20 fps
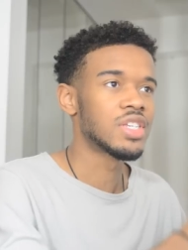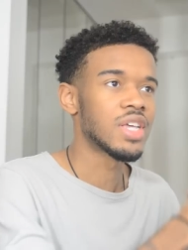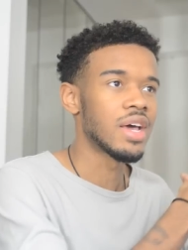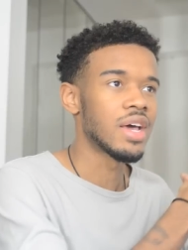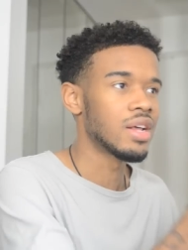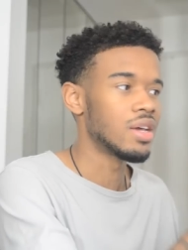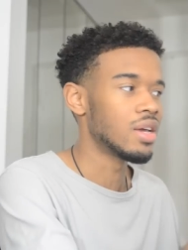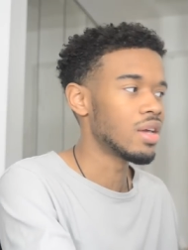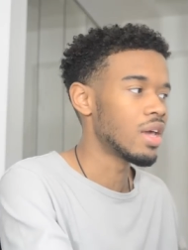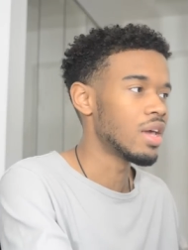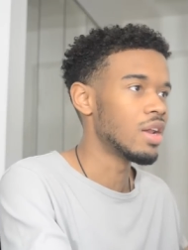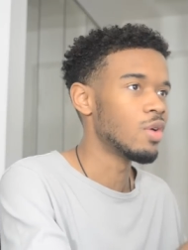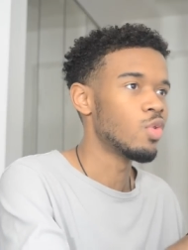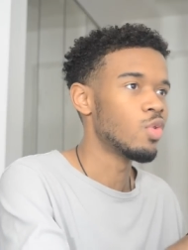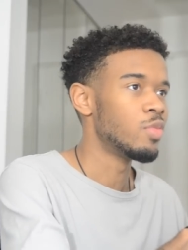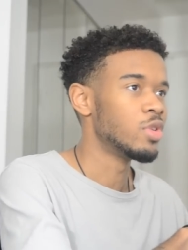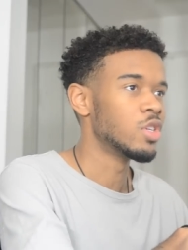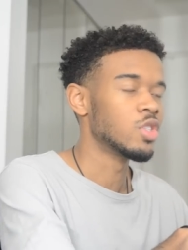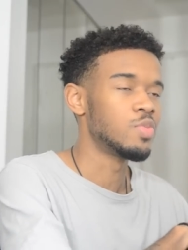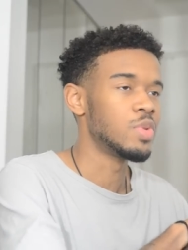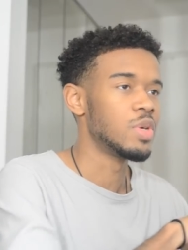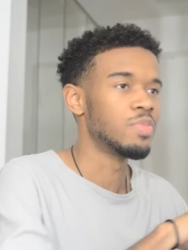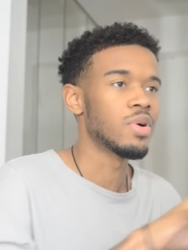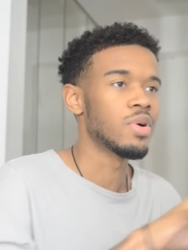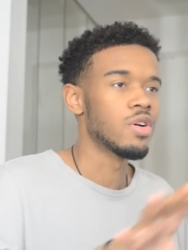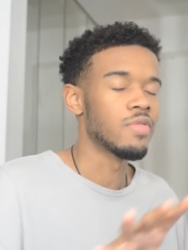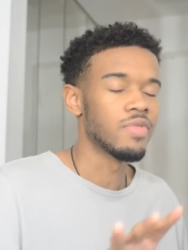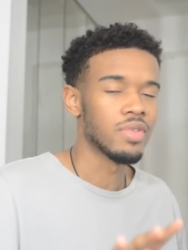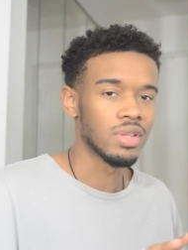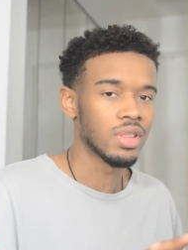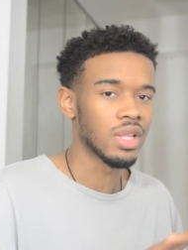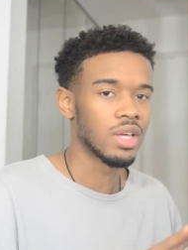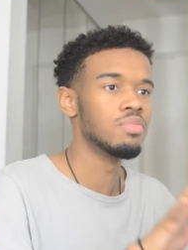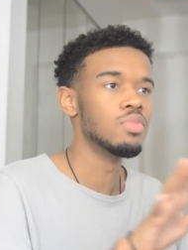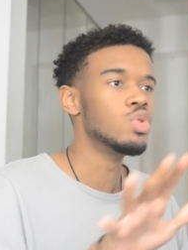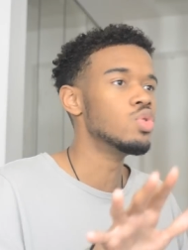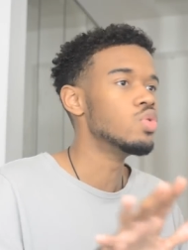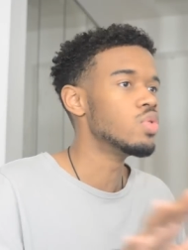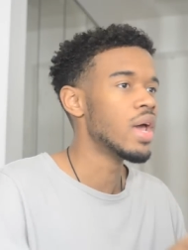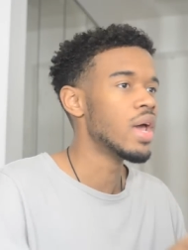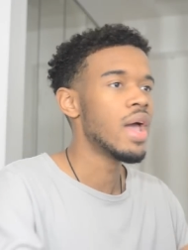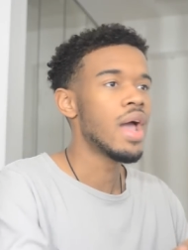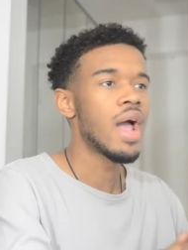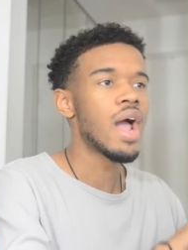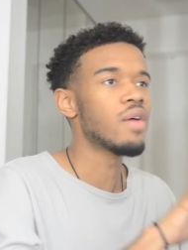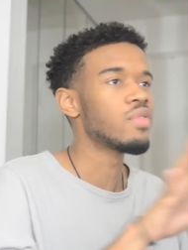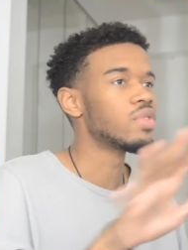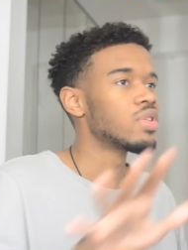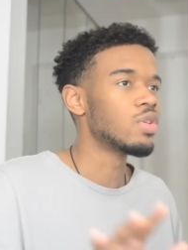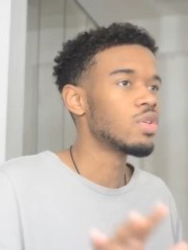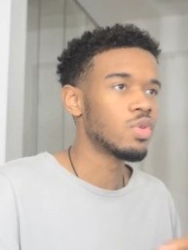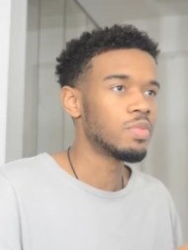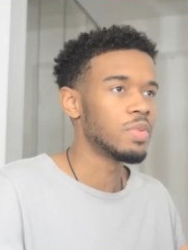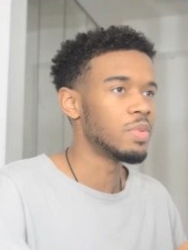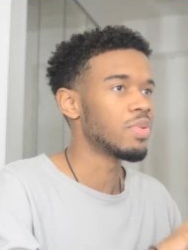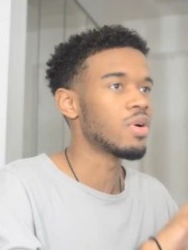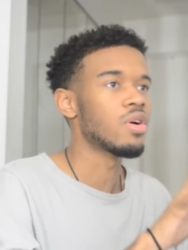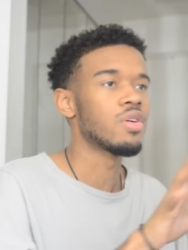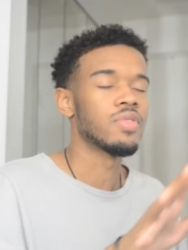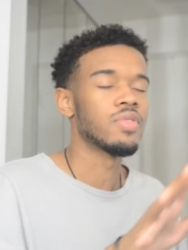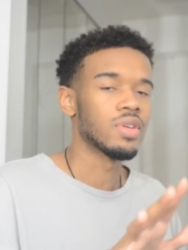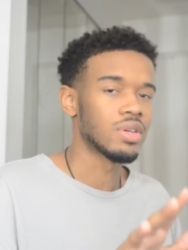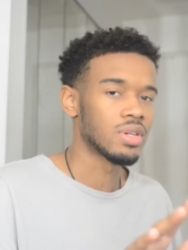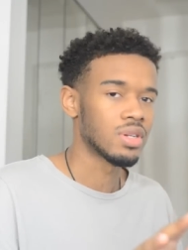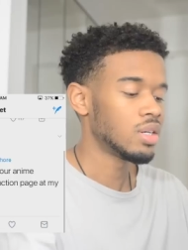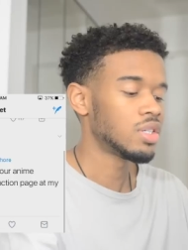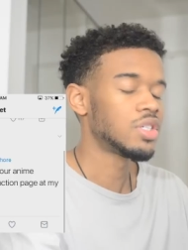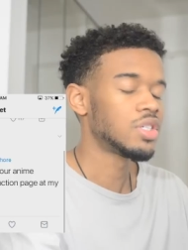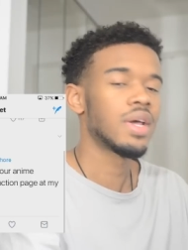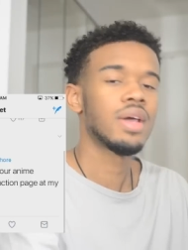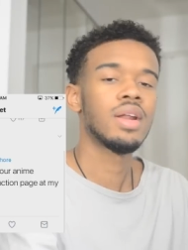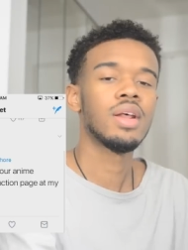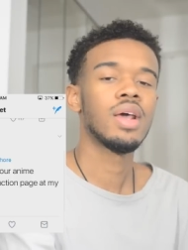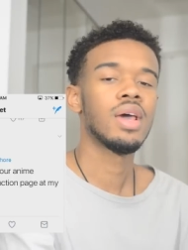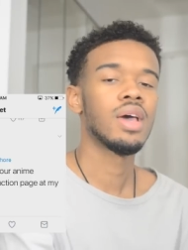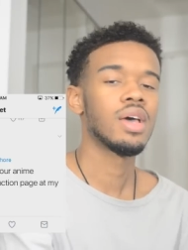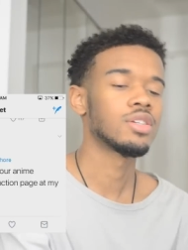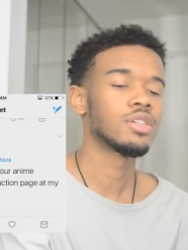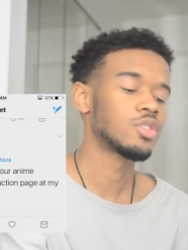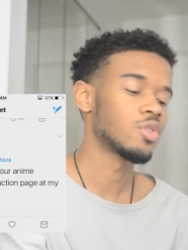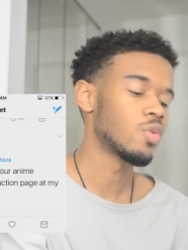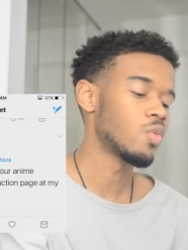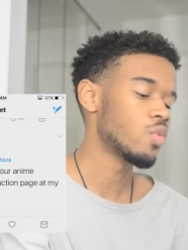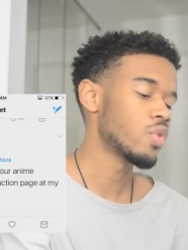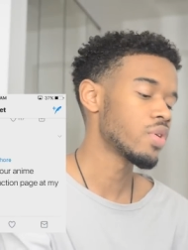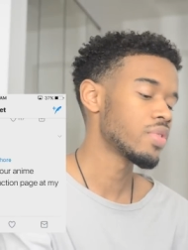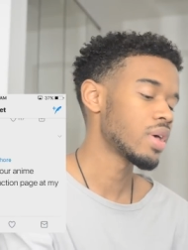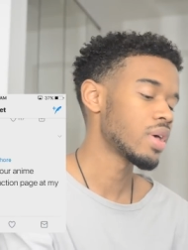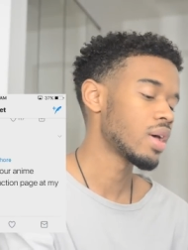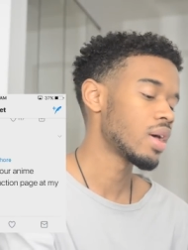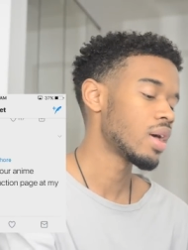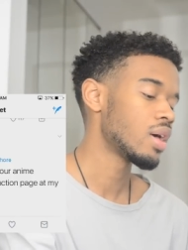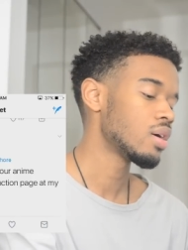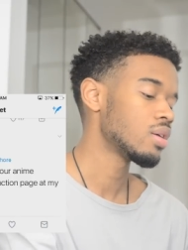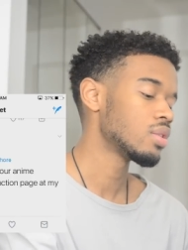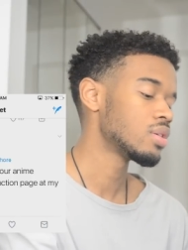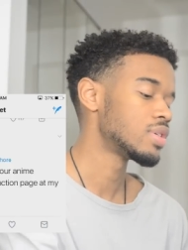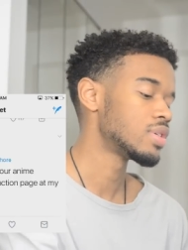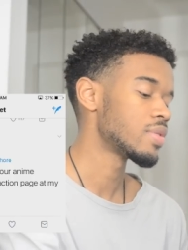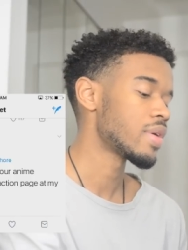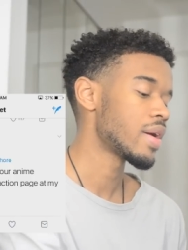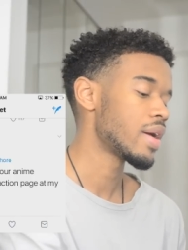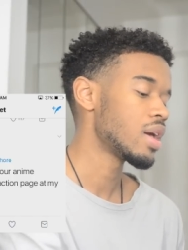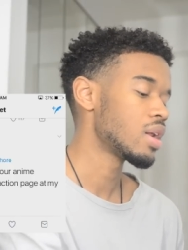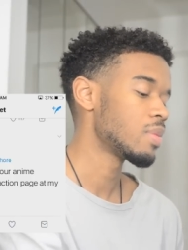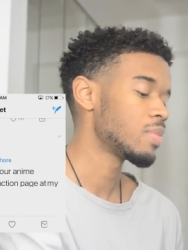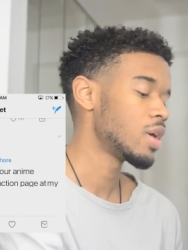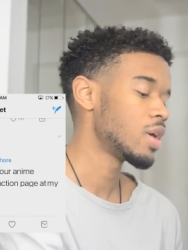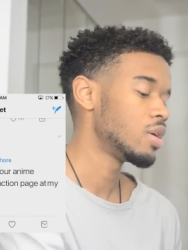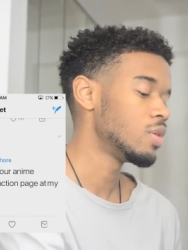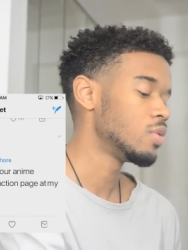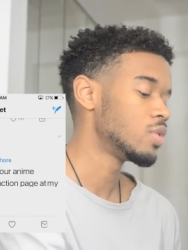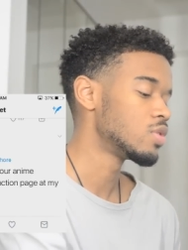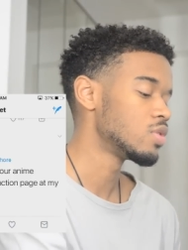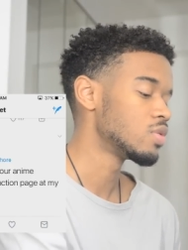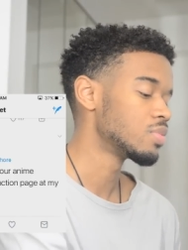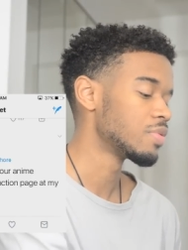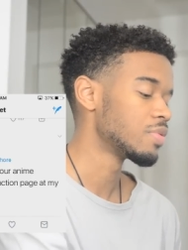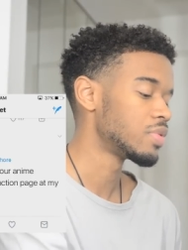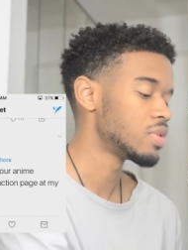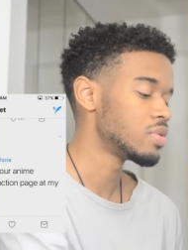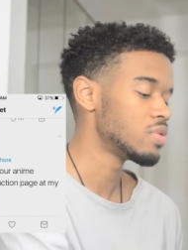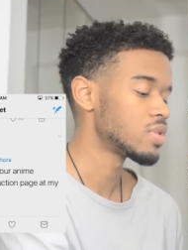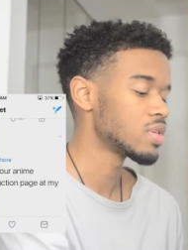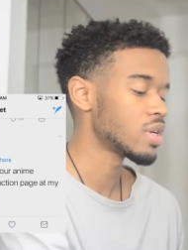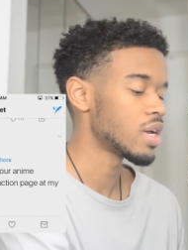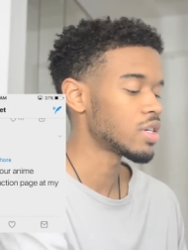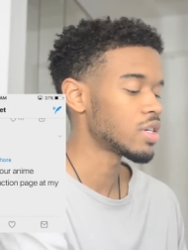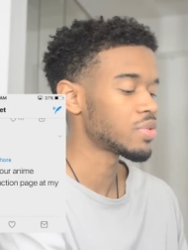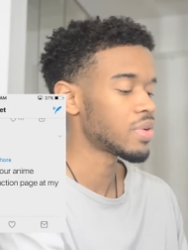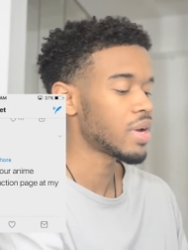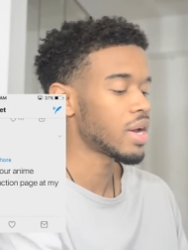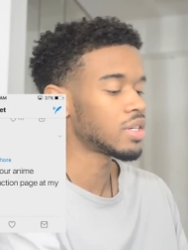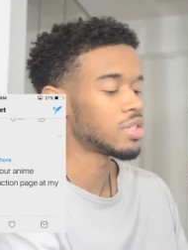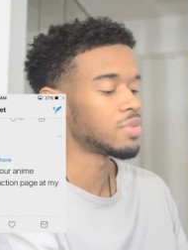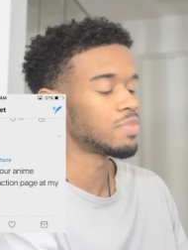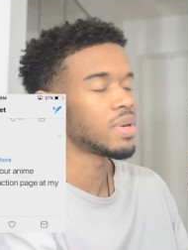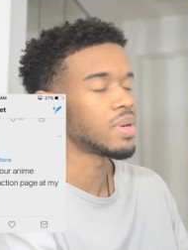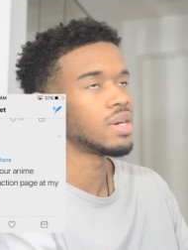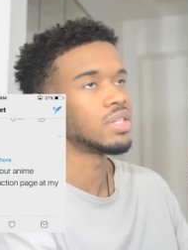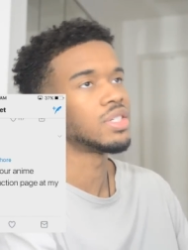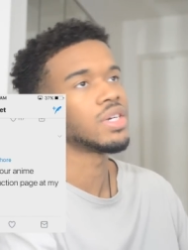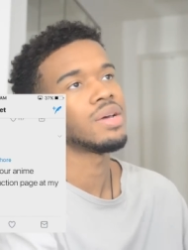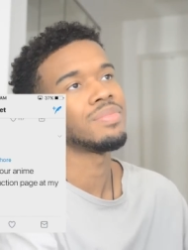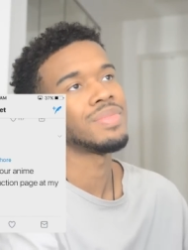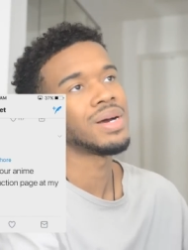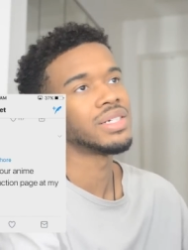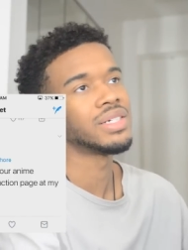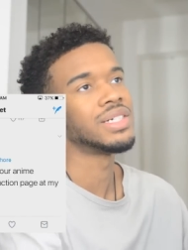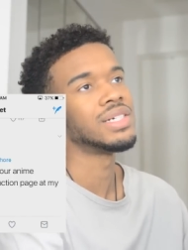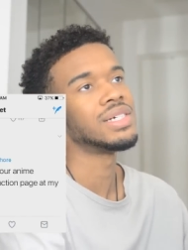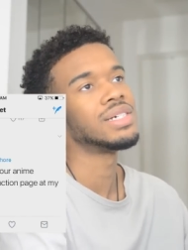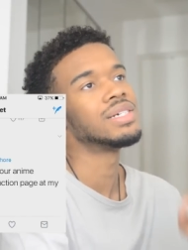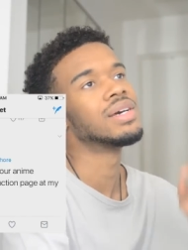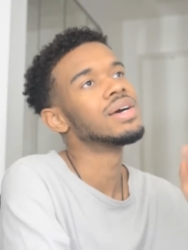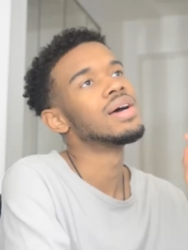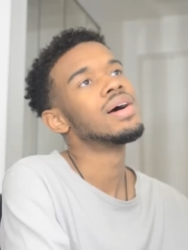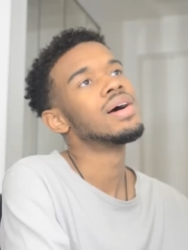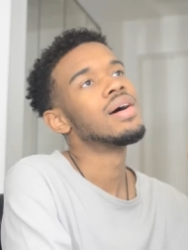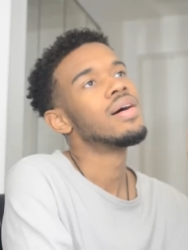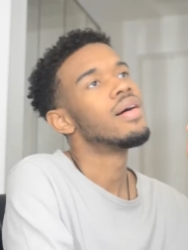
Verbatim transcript: setting and it will be, just be perfect. The mood, everything will be perfect. Nick Shannon asks, where the hell is your anime YouTube review slash reaction page at, my G?